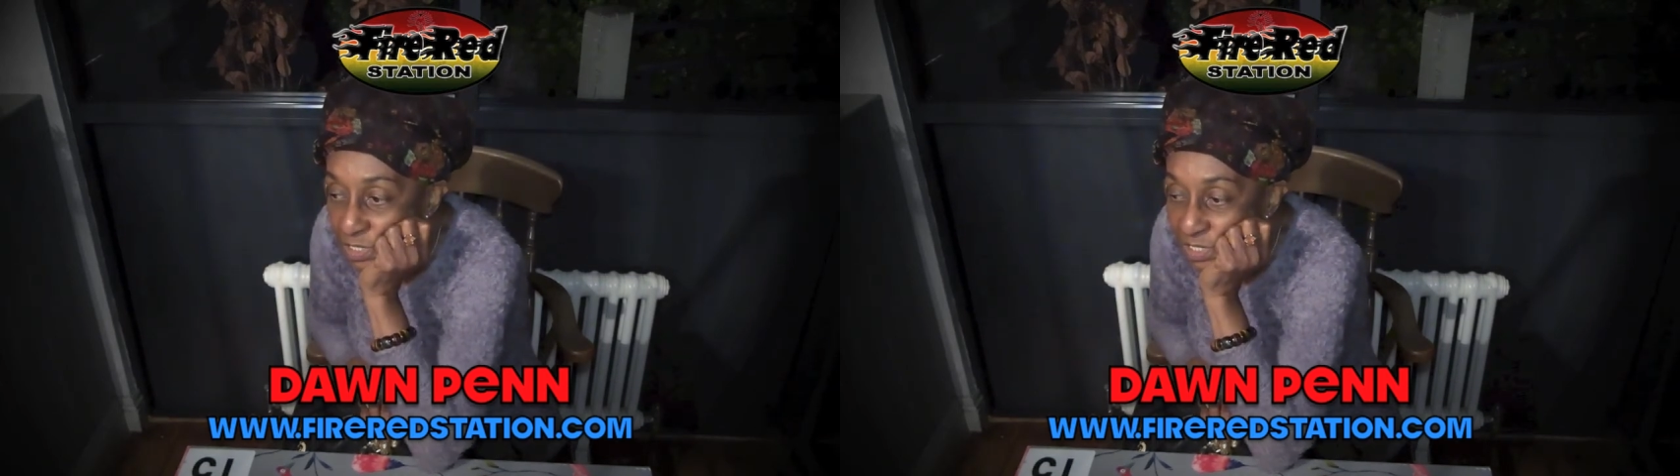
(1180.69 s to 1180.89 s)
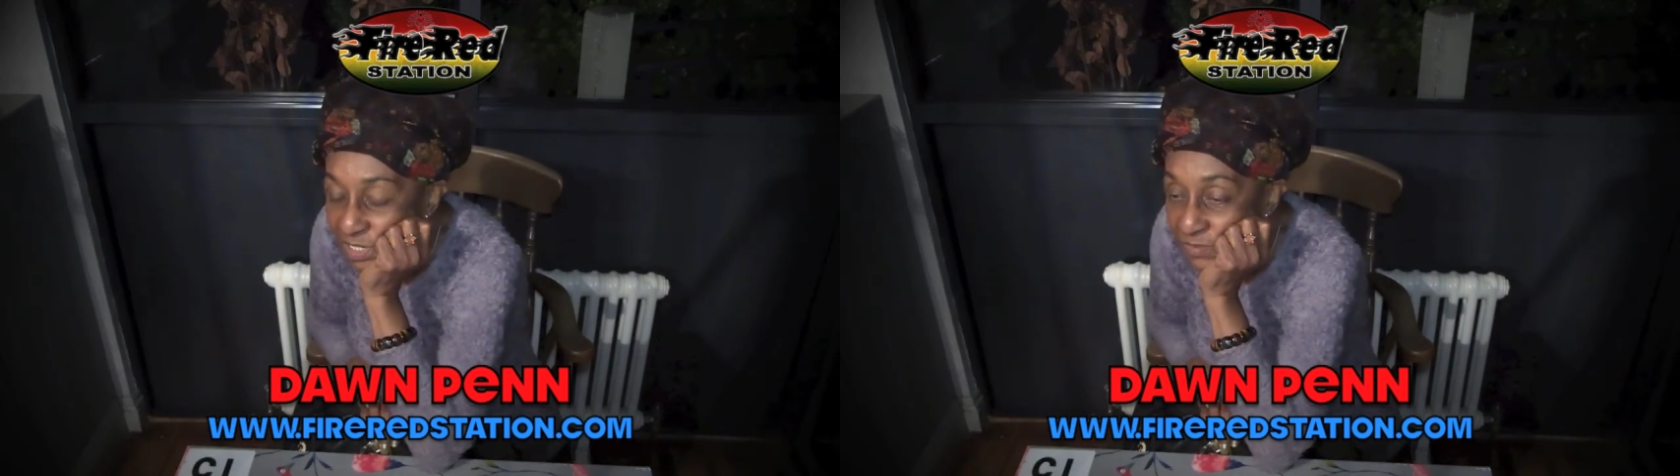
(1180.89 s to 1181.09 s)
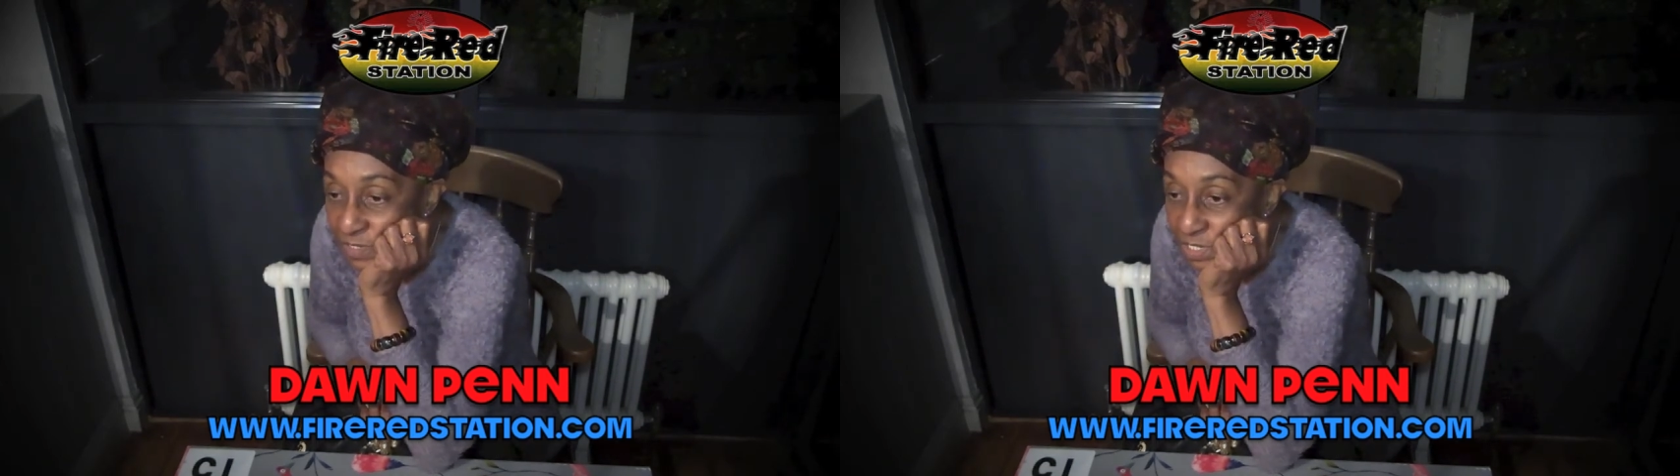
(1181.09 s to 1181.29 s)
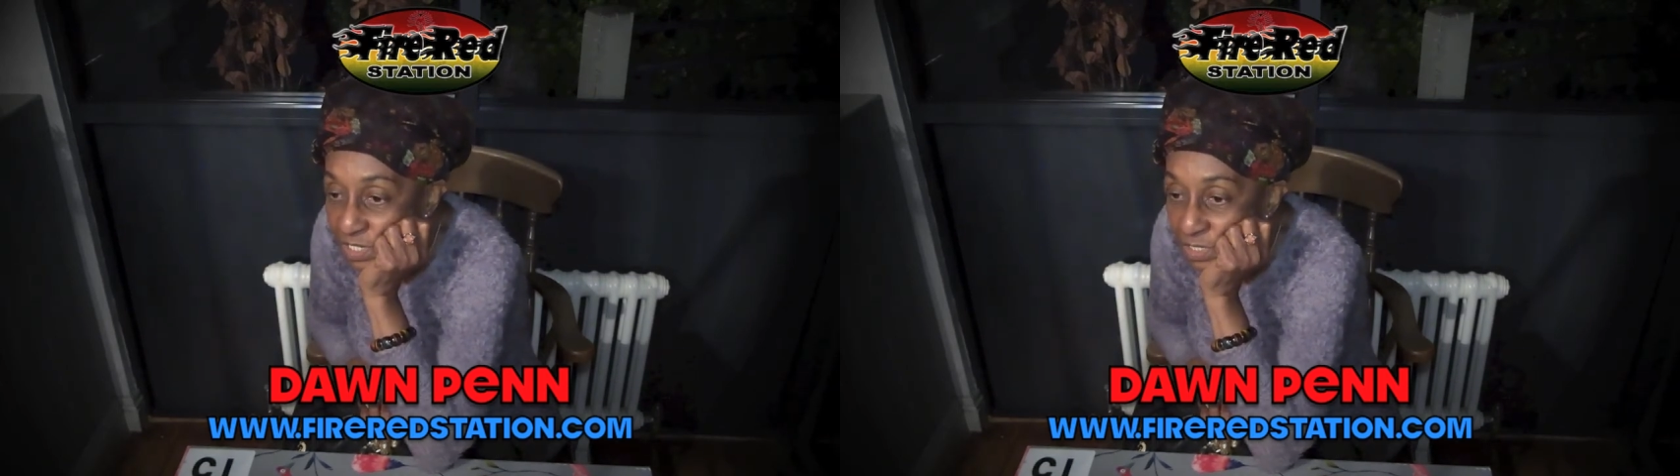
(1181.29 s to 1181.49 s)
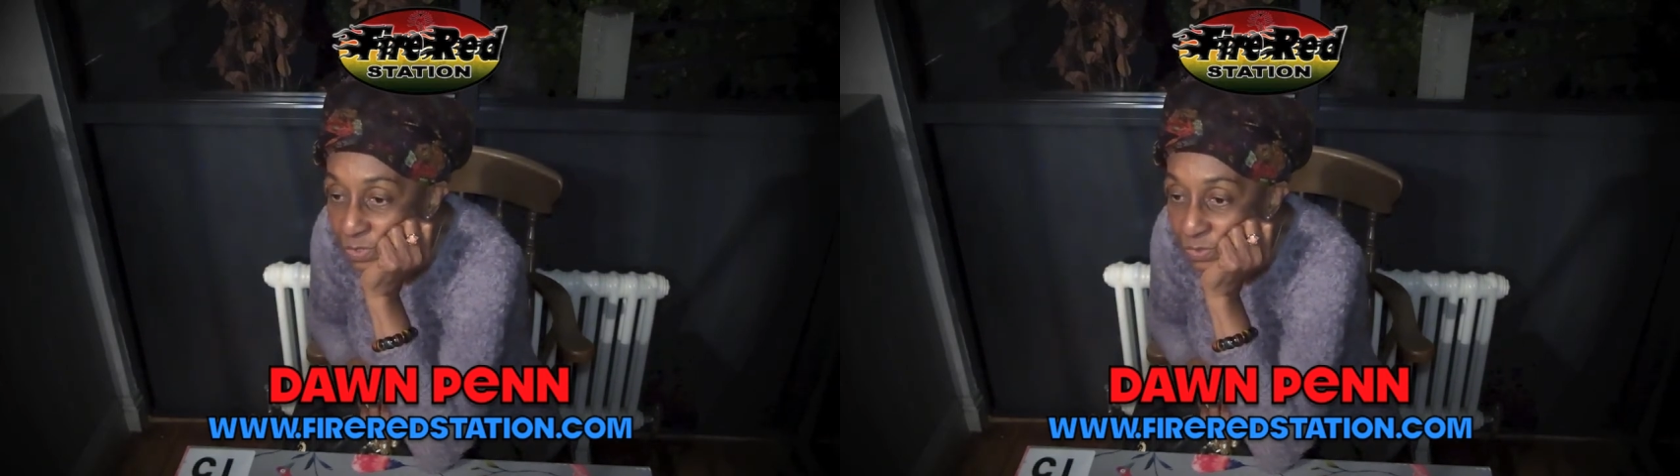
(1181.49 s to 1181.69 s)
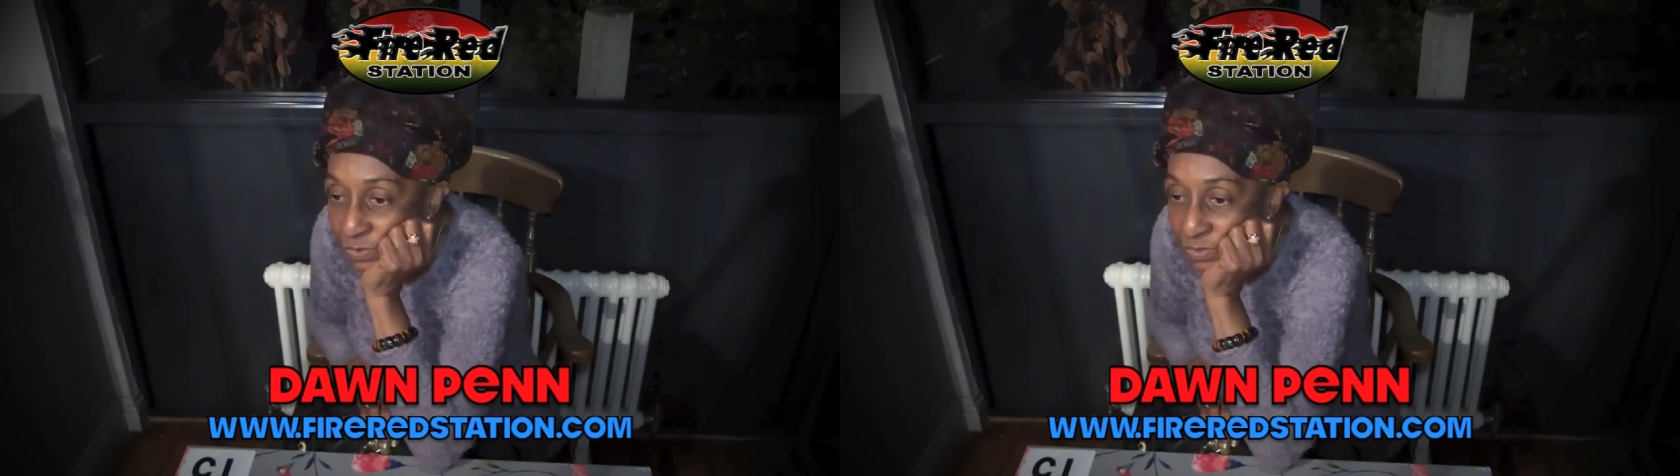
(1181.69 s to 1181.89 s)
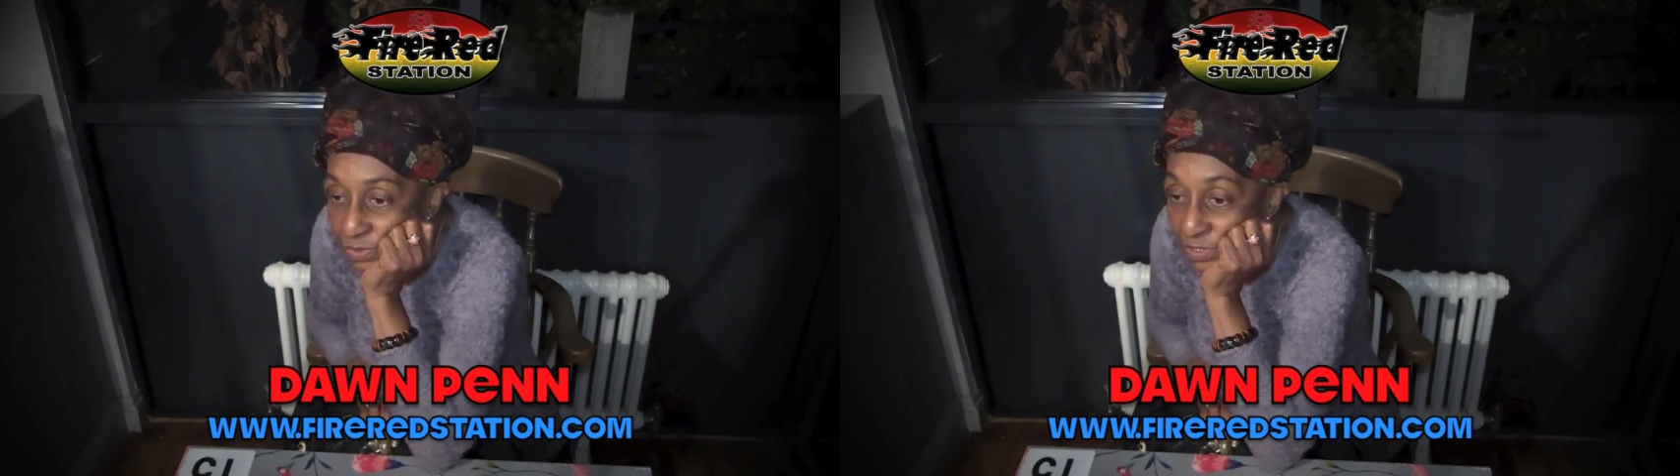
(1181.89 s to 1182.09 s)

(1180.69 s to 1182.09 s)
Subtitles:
just have to stay tuned.